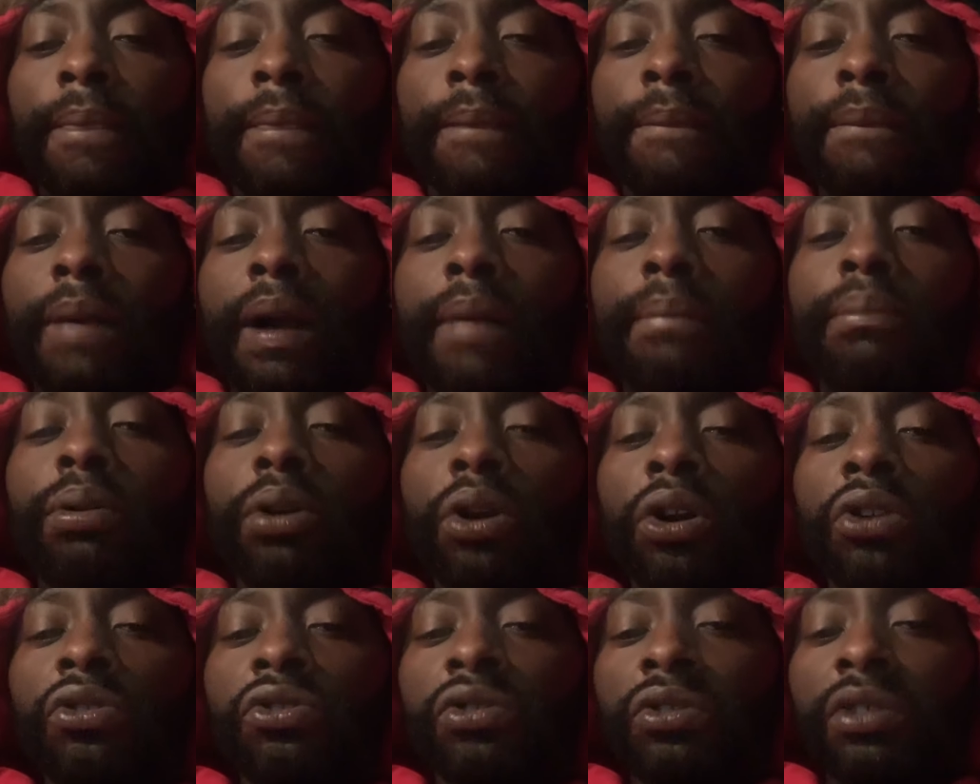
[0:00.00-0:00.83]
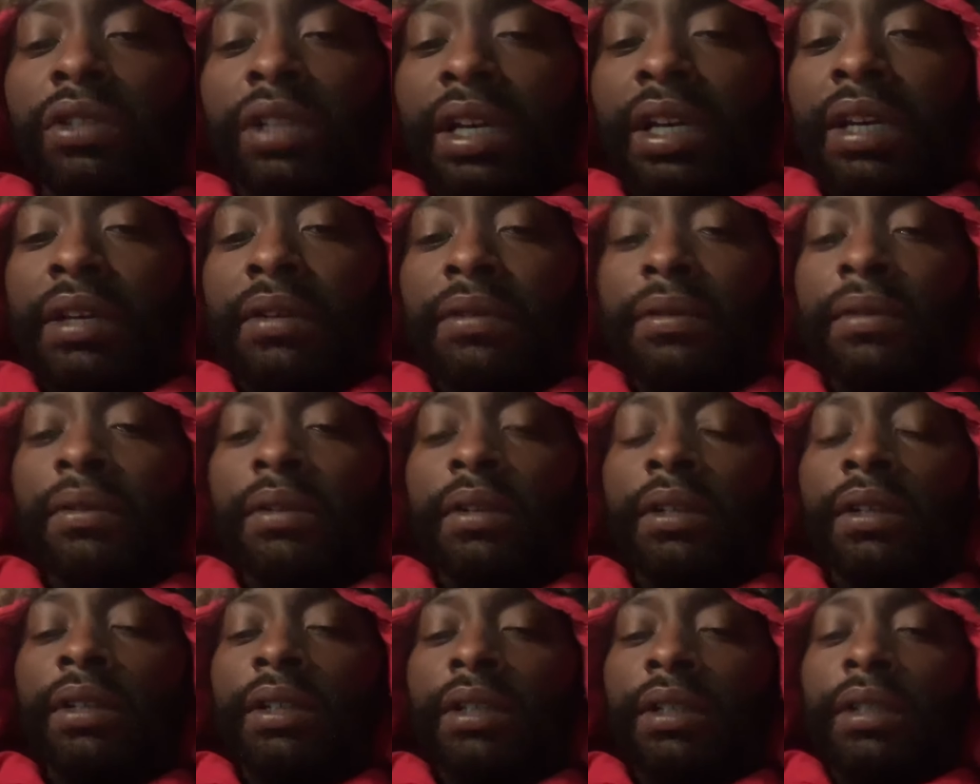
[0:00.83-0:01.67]
my personal life.
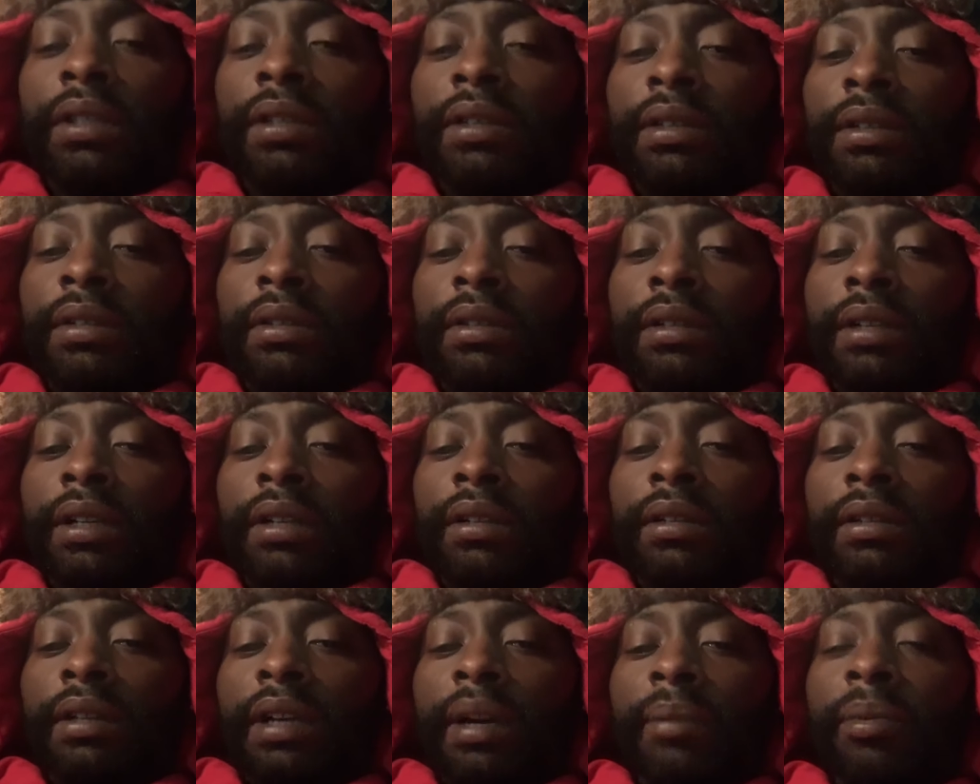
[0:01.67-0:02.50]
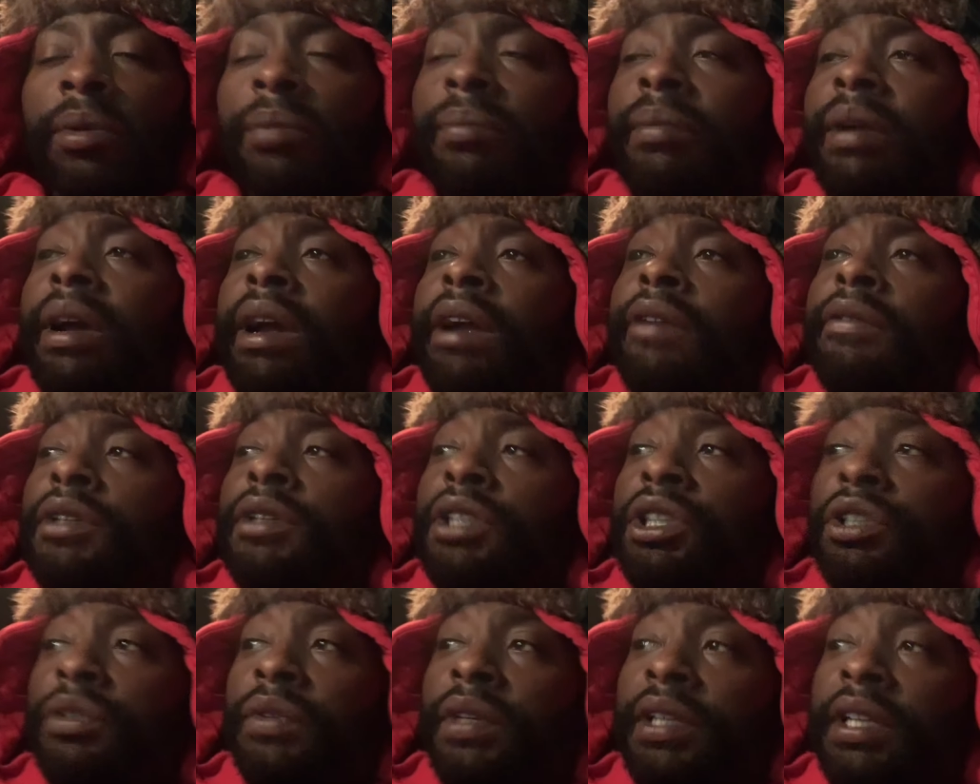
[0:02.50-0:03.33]
I've been married for
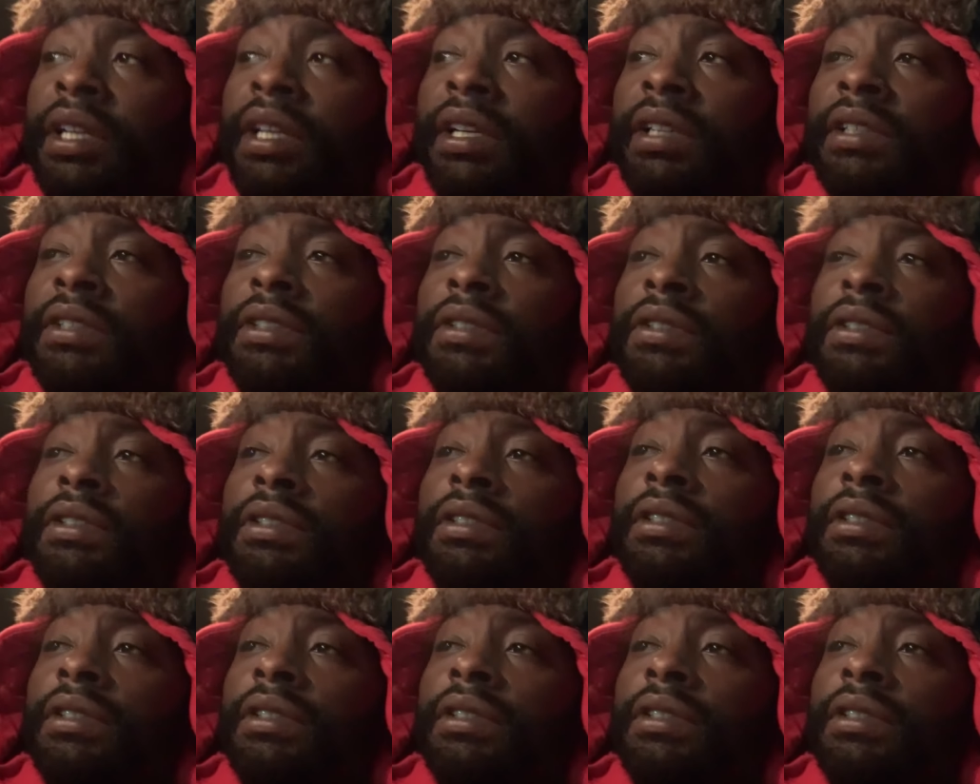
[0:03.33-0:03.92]
three years,